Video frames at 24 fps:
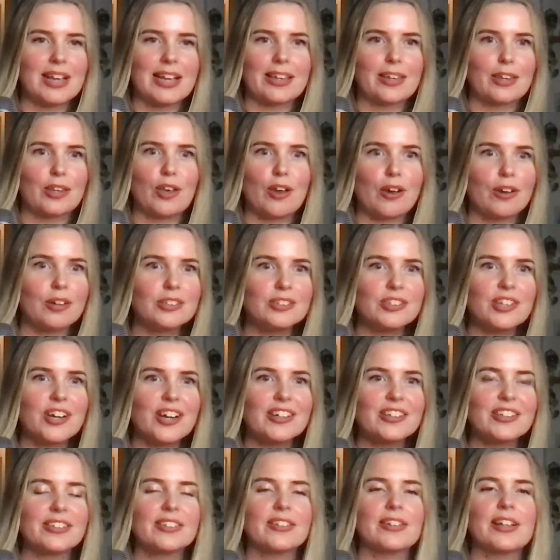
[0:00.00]
young
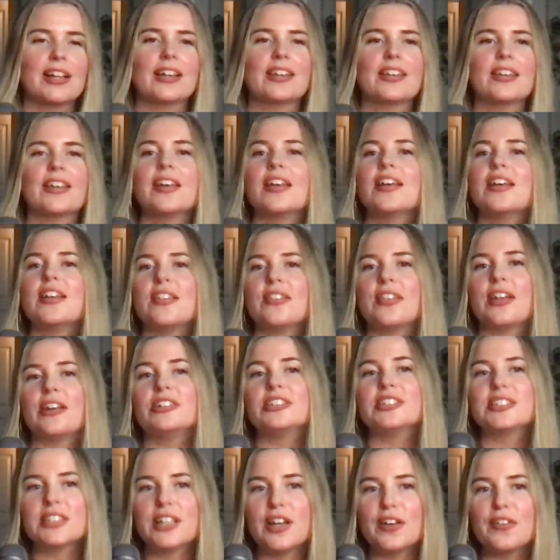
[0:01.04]
duck, like,
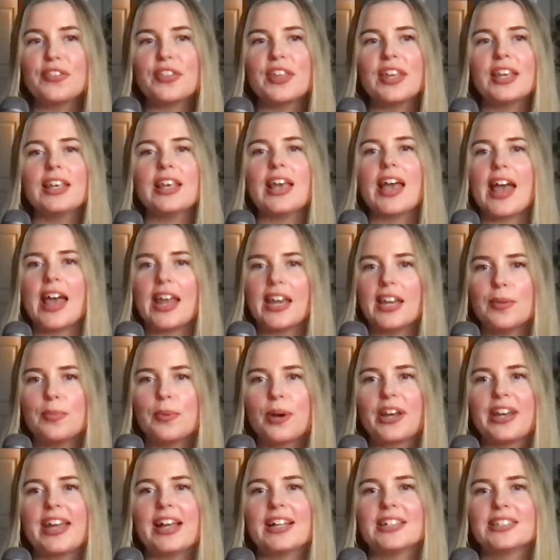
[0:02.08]
there's nothing
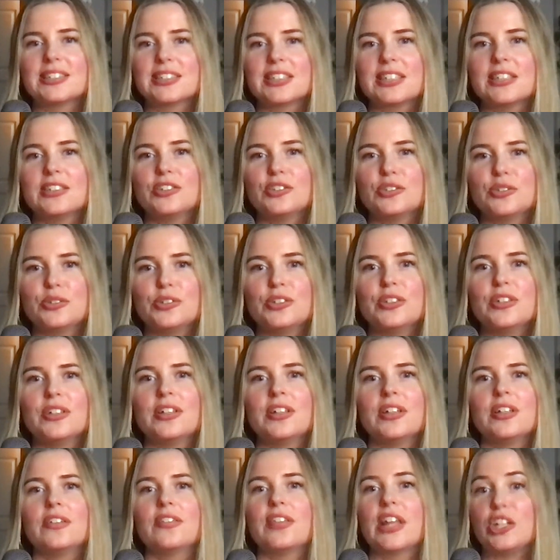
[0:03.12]
anybody else can do
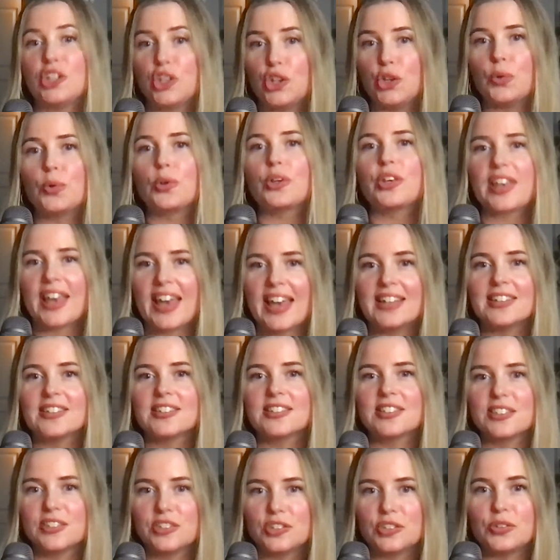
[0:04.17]
that you
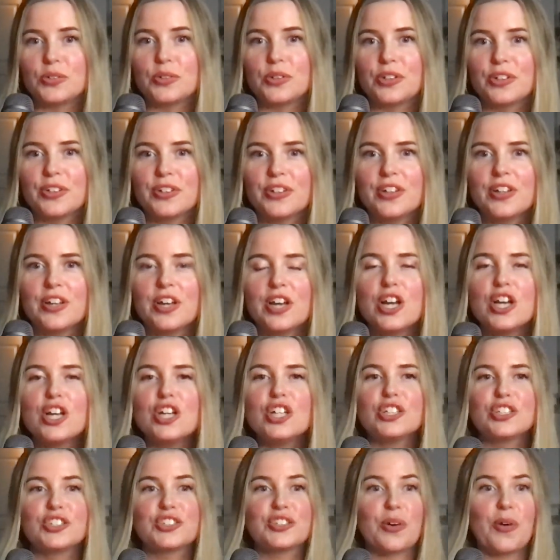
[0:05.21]
can't do.
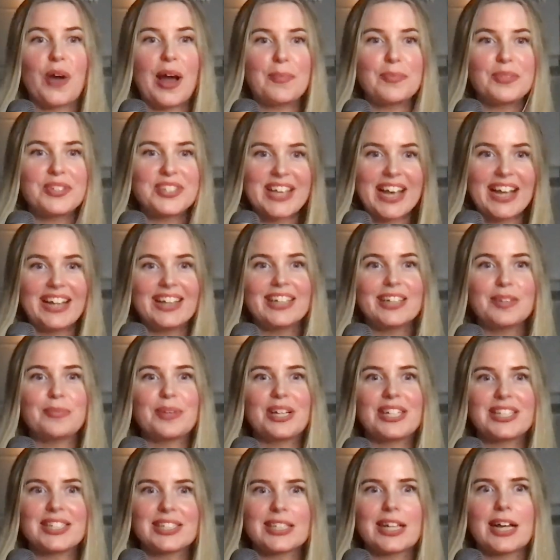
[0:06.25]
So I'm telling
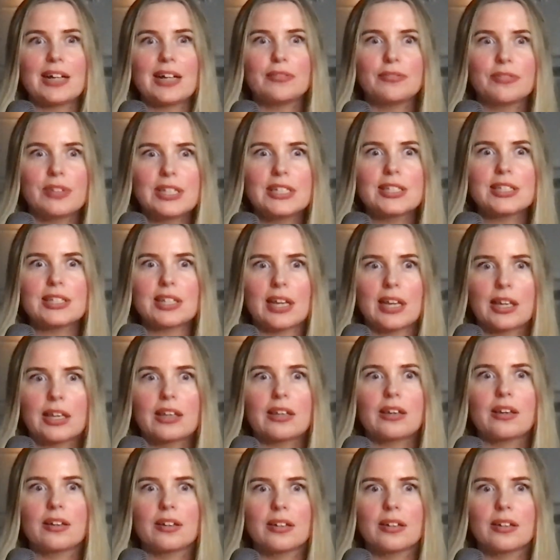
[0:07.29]
myself this like